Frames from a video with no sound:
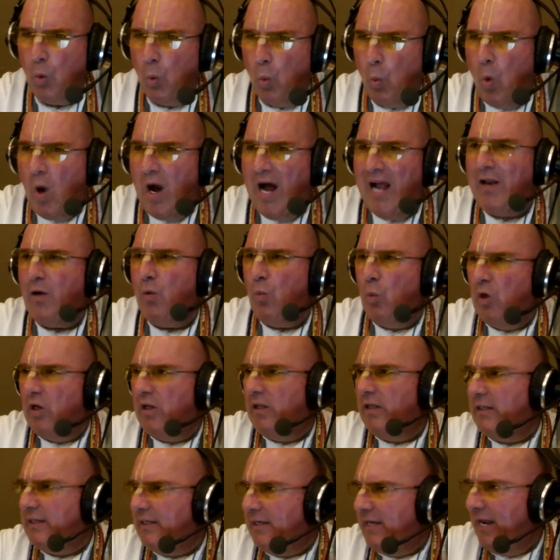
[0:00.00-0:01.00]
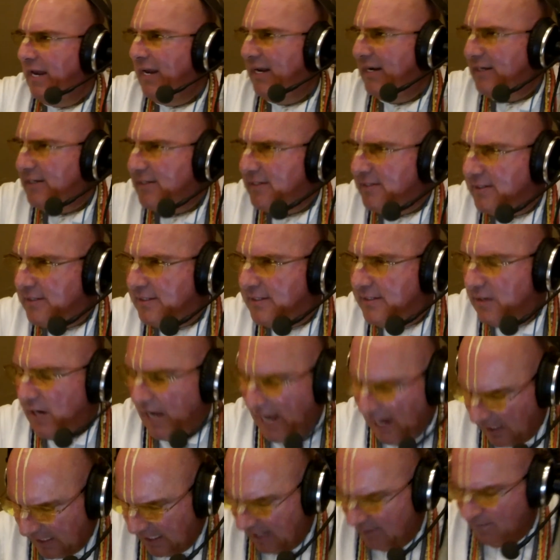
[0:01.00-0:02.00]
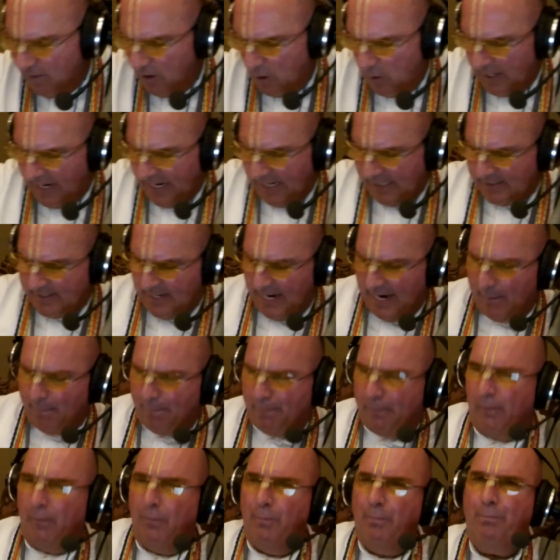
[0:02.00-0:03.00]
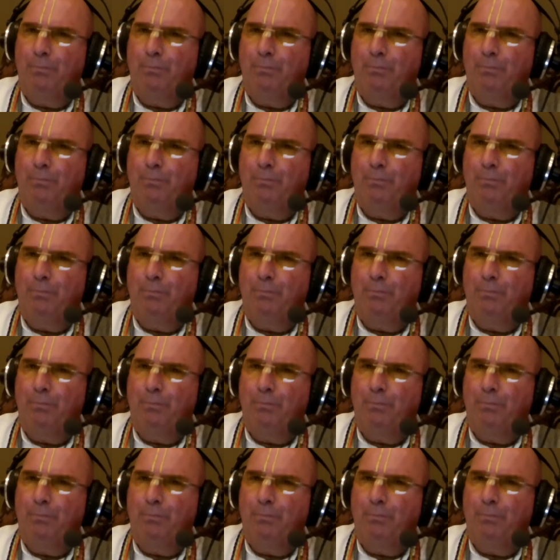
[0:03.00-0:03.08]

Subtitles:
I'll give you an example.